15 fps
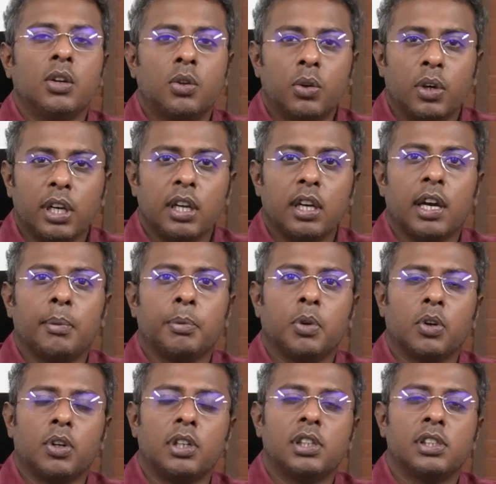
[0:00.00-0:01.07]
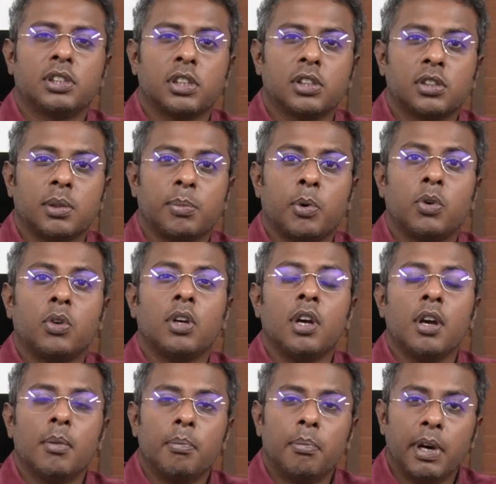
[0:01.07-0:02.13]
Today, I'm going to discuss about
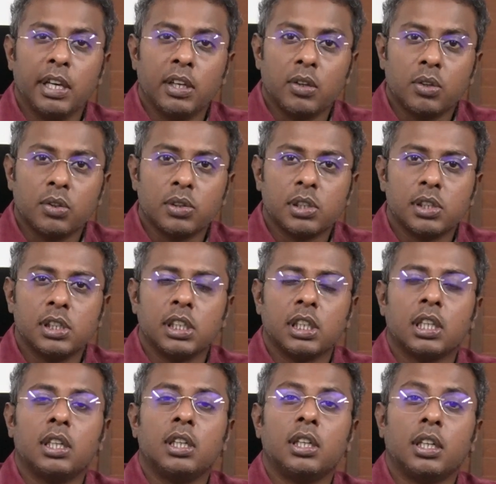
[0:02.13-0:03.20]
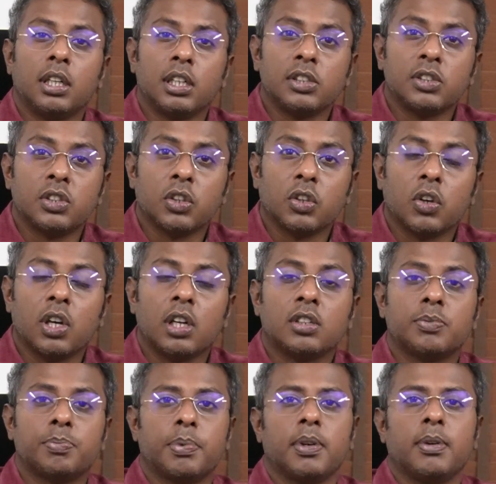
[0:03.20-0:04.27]
microsurgical testicular
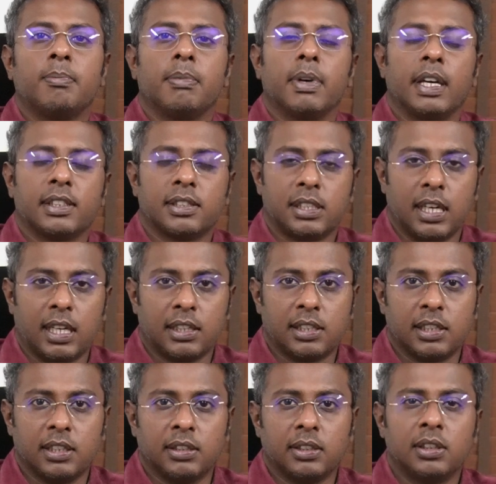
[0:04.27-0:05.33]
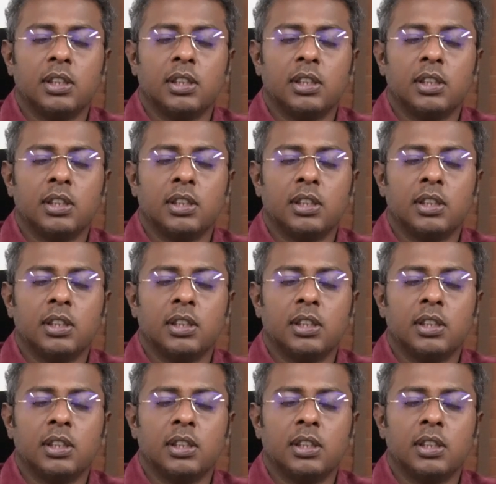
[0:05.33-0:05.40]
sperm extraction.